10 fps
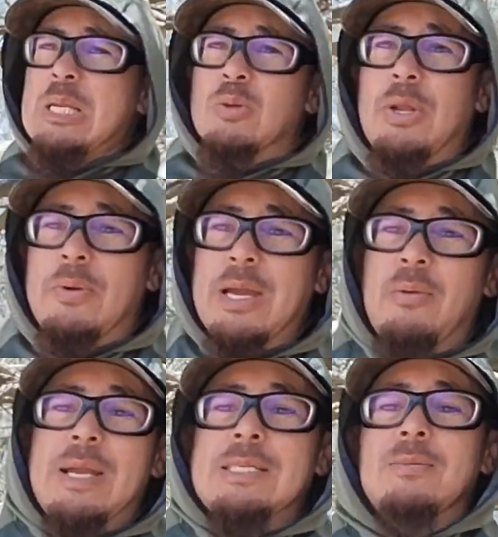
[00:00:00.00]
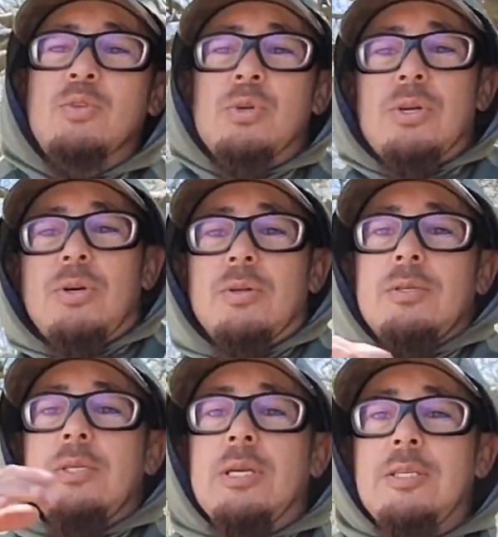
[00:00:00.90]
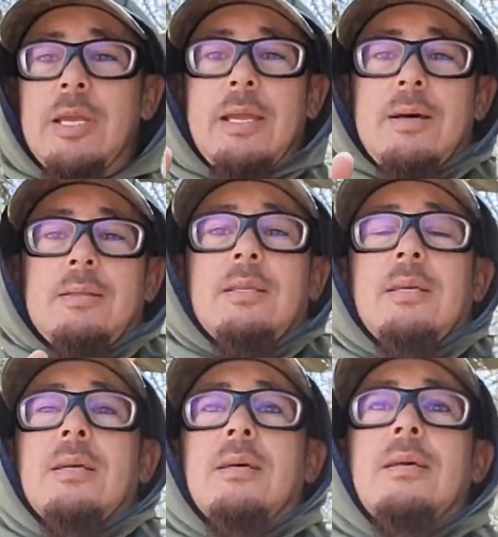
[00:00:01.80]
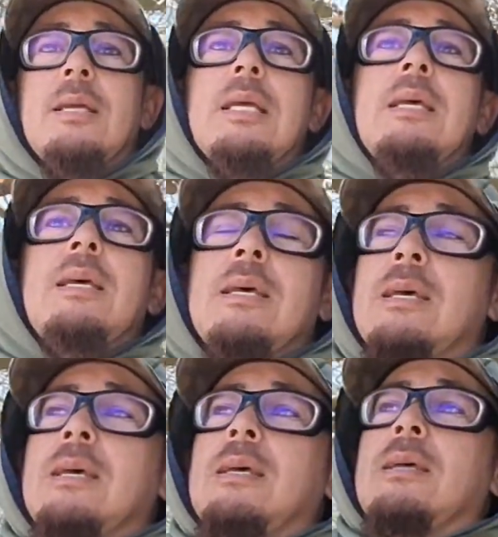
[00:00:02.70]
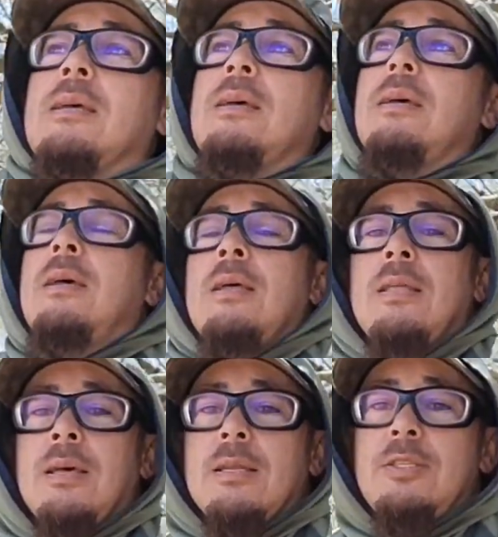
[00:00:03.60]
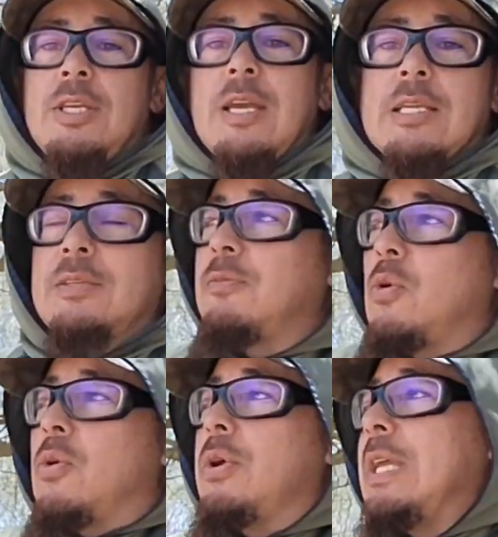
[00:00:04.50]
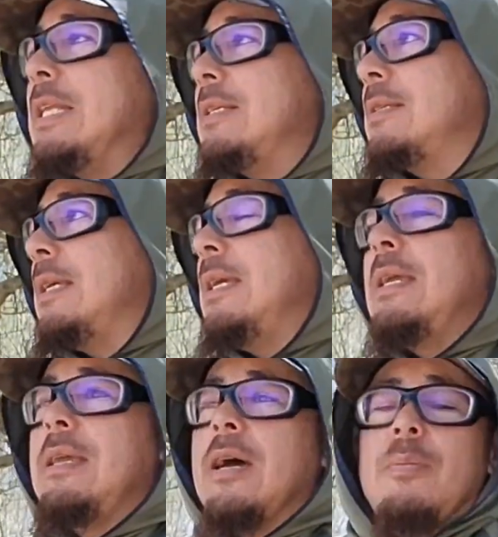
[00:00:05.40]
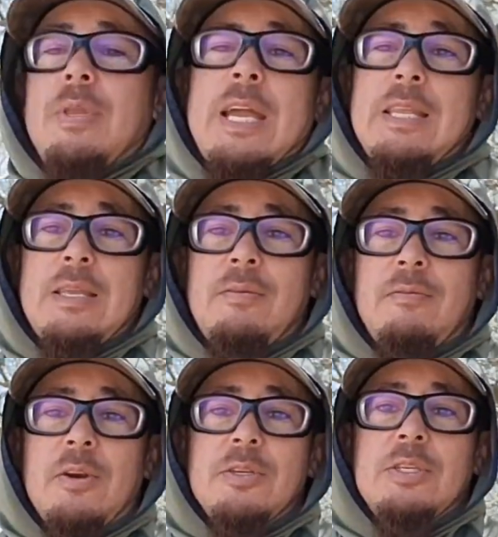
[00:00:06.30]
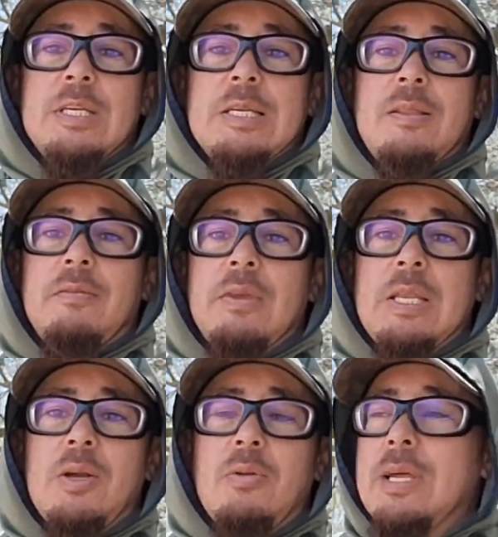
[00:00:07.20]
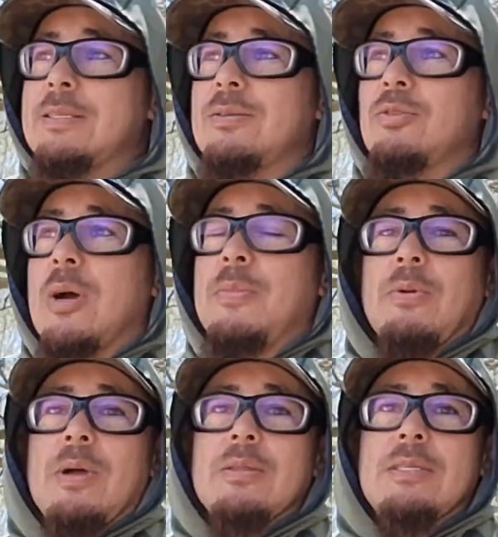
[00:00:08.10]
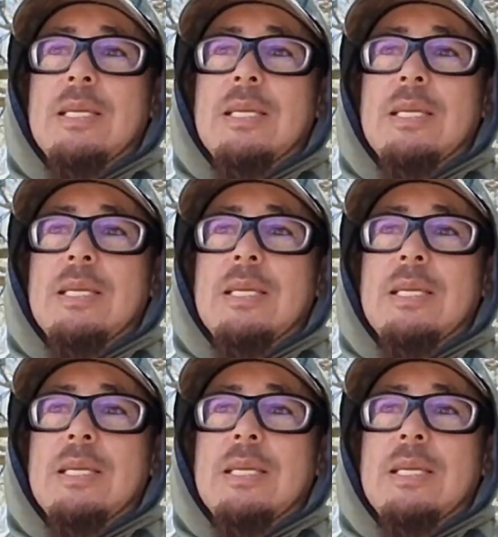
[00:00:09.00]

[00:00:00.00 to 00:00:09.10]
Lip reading: So anyway, I ran some drills. Check out the GX4 EDC updated version of the video that's dropping around the